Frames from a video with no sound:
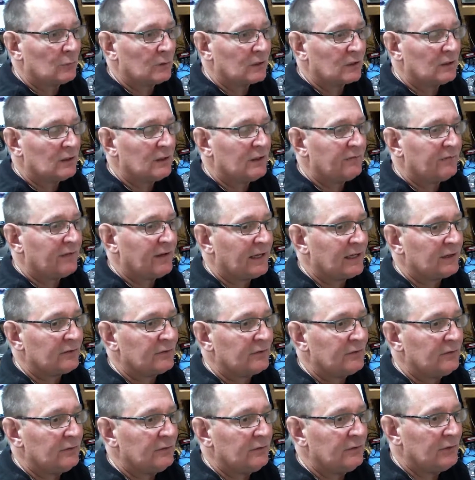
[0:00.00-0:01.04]
Cliff
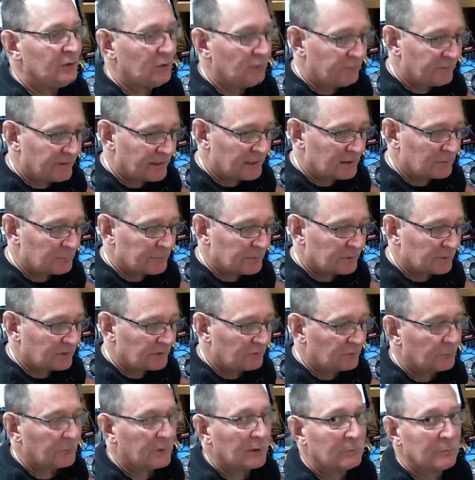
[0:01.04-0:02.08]
has 2 Vanderbilt
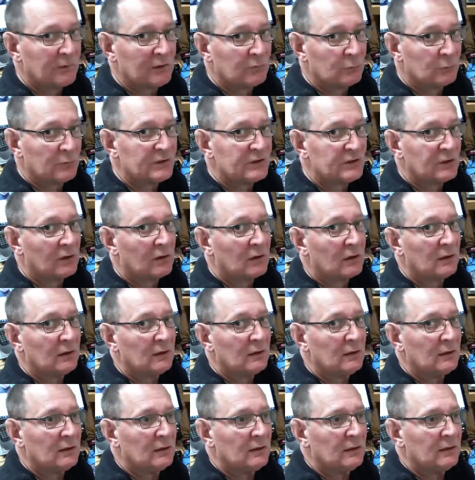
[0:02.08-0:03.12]
experiments, which are
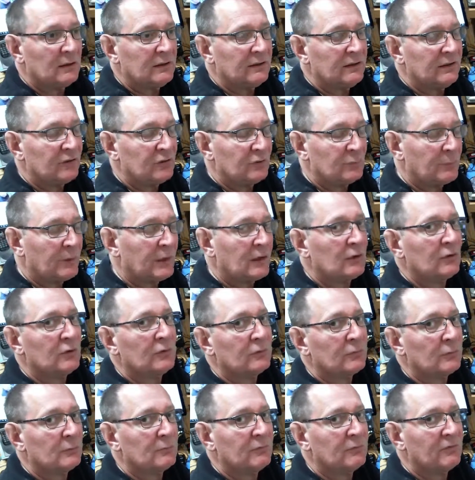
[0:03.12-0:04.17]
the spares
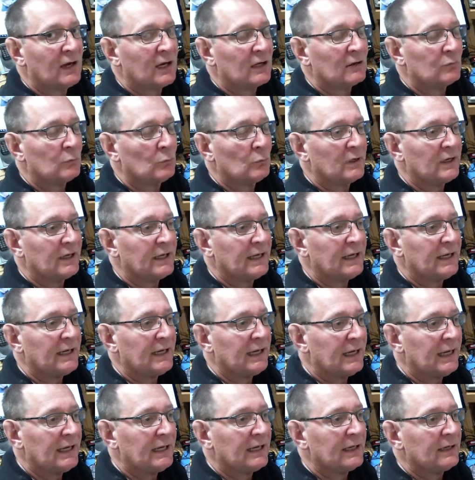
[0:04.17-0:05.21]
from Fox-1A,
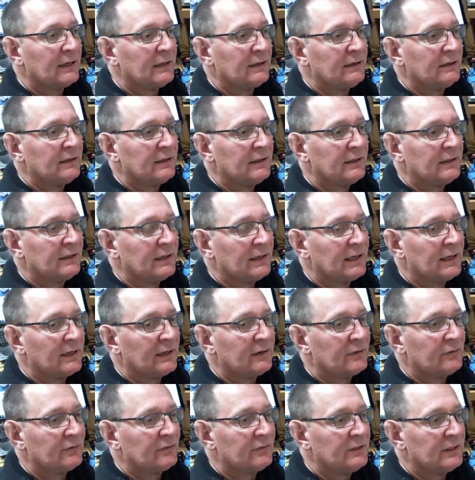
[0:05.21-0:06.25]
and it
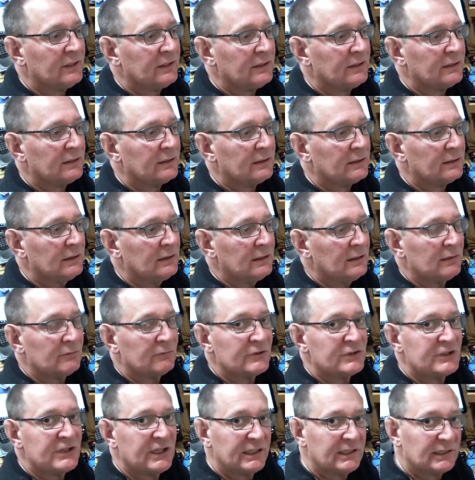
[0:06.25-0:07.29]
has the
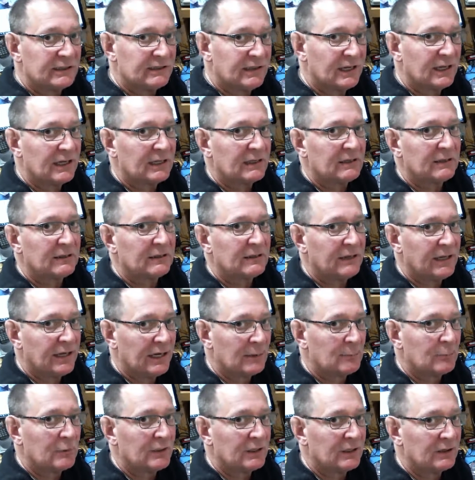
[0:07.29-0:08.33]
Virginia Tech
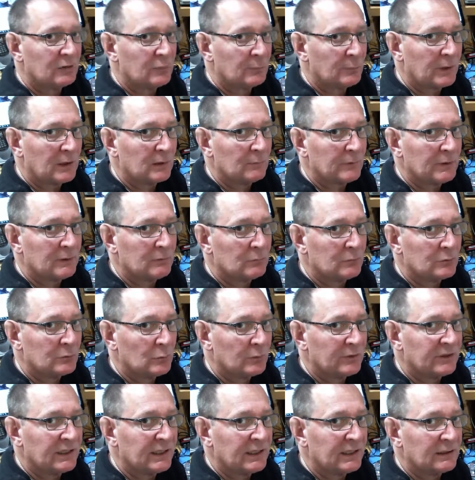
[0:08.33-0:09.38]
camera experiment, which will
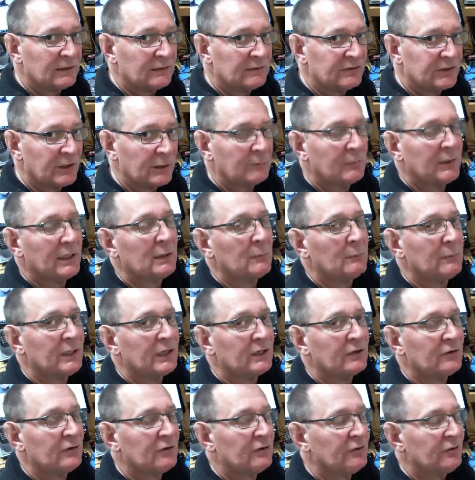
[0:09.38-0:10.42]
take JPEG
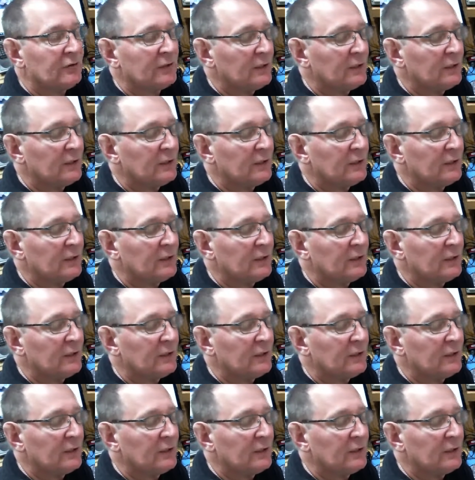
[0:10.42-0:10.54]
pictures.